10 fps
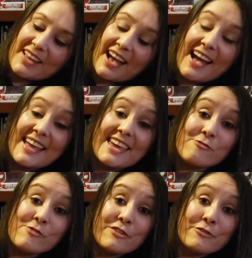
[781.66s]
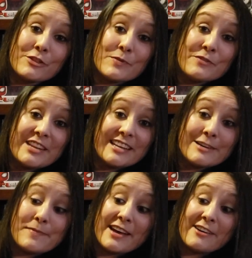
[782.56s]
I can't wait for the movie to
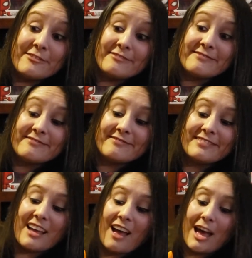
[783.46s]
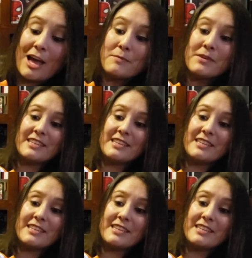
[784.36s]
come out. I'm going